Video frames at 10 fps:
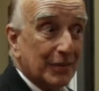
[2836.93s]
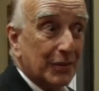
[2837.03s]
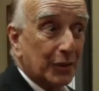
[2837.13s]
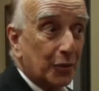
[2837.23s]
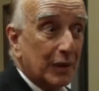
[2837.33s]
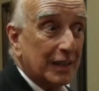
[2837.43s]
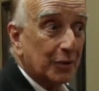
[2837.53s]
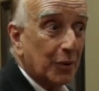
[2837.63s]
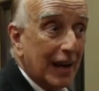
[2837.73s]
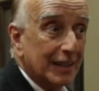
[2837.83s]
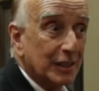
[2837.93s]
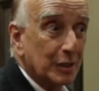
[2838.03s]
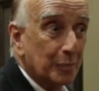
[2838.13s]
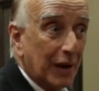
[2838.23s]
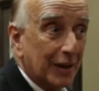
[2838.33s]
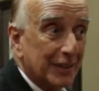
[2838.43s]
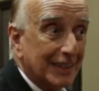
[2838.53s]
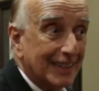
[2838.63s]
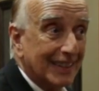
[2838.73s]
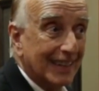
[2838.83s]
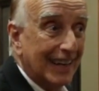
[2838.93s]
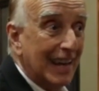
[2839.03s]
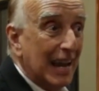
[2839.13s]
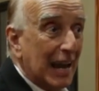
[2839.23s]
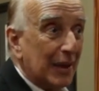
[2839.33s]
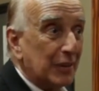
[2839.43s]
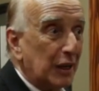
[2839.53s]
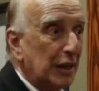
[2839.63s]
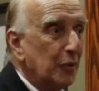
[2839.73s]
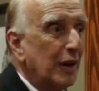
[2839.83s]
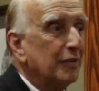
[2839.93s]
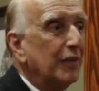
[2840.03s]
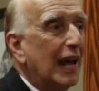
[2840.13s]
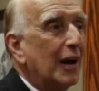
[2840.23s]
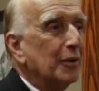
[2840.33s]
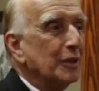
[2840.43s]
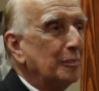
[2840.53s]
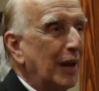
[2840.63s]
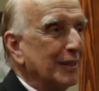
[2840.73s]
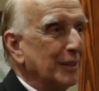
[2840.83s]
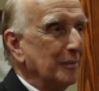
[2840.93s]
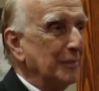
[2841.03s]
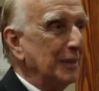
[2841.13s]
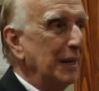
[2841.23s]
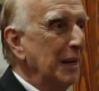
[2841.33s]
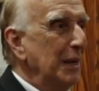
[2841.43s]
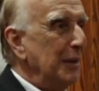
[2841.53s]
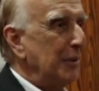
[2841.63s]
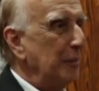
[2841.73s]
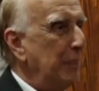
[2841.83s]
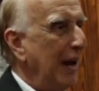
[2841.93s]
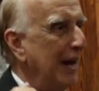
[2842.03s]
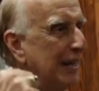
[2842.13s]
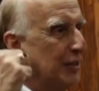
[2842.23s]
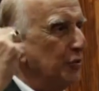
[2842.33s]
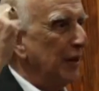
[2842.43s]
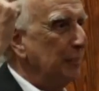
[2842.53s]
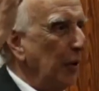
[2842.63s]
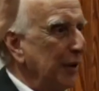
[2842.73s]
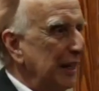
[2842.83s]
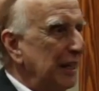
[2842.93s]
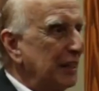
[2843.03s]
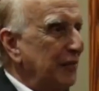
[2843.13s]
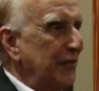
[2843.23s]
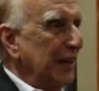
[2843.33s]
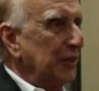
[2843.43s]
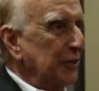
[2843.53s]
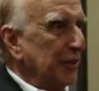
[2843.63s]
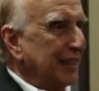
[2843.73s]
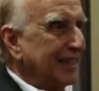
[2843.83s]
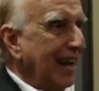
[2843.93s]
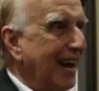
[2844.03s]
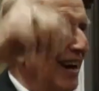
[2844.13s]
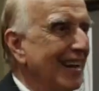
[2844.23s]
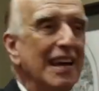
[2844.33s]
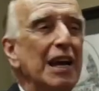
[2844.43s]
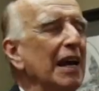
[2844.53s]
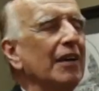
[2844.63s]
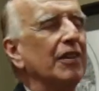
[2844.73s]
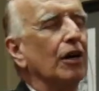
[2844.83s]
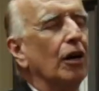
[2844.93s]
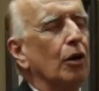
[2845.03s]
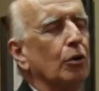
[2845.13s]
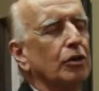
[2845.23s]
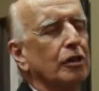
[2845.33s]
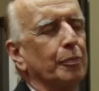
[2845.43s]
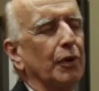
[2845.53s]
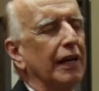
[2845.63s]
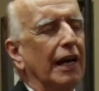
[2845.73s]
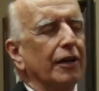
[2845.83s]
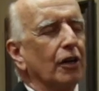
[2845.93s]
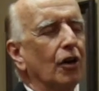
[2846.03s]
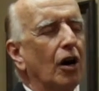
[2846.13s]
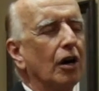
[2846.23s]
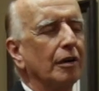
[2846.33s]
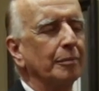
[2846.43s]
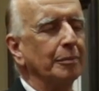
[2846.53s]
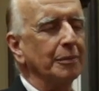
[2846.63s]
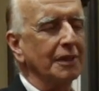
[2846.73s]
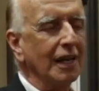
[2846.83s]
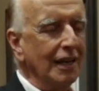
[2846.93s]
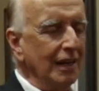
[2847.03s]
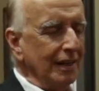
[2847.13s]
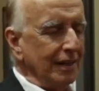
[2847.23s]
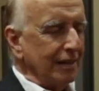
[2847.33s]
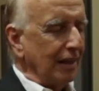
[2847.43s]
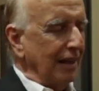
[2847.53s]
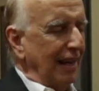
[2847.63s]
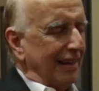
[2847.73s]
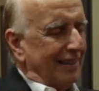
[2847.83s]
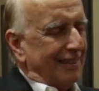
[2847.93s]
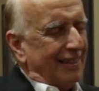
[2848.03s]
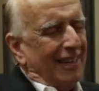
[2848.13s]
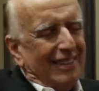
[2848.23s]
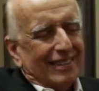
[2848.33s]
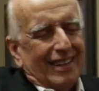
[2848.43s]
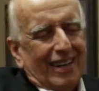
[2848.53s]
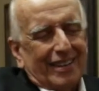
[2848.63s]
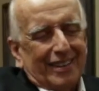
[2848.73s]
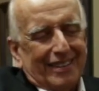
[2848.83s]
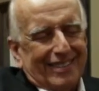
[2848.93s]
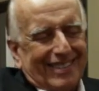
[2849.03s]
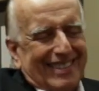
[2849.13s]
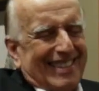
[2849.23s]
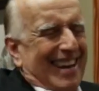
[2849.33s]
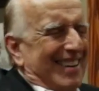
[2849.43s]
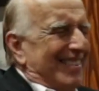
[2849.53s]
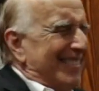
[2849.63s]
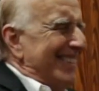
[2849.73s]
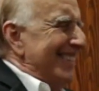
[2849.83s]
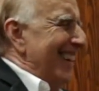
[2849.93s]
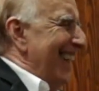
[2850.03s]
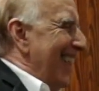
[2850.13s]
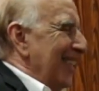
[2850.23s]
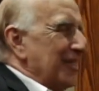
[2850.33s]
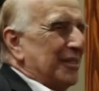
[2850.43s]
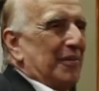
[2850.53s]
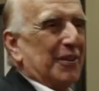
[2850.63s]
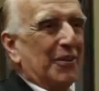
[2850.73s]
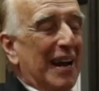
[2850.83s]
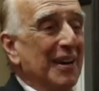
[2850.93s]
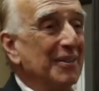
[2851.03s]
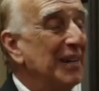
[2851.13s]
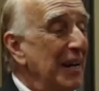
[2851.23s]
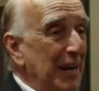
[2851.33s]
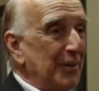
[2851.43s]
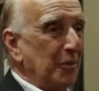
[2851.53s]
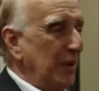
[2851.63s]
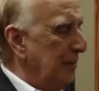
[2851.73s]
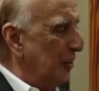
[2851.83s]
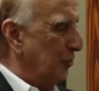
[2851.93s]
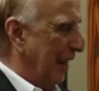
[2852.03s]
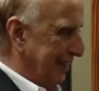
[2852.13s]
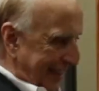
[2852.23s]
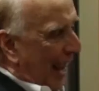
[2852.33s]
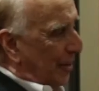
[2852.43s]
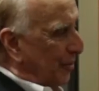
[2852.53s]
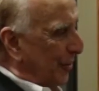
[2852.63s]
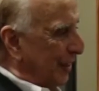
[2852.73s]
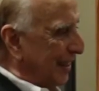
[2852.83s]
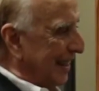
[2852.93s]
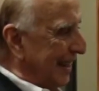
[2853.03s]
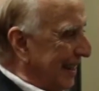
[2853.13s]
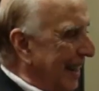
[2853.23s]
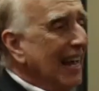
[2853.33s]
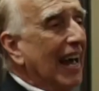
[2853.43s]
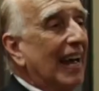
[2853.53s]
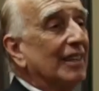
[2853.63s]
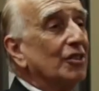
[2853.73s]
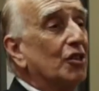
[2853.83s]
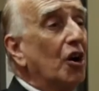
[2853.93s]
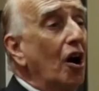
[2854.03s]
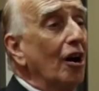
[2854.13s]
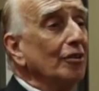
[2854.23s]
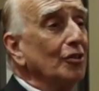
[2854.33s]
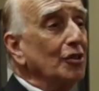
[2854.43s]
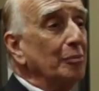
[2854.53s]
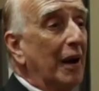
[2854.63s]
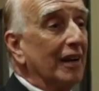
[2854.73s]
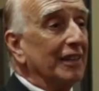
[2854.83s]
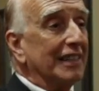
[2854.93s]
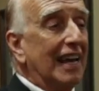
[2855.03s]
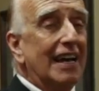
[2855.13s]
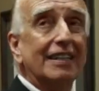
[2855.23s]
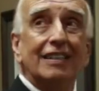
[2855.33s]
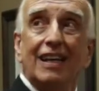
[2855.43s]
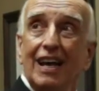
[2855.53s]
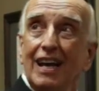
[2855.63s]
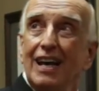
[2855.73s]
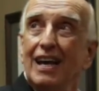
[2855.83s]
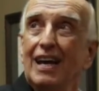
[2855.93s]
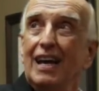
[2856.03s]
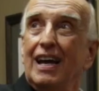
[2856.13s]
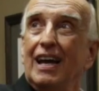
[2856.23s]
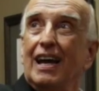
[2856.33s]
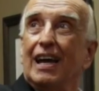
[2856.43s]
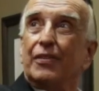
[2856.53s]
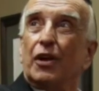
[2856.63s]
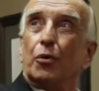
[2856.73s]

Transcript: the green grass sprouted, and the little red flowers blossomed. The pine tree pointed his finger to the sky, and the oak spread out her arms. The lakes cuddled down in the hollows of the ground, and the rivers ran down to the sea. And God smiled again, and the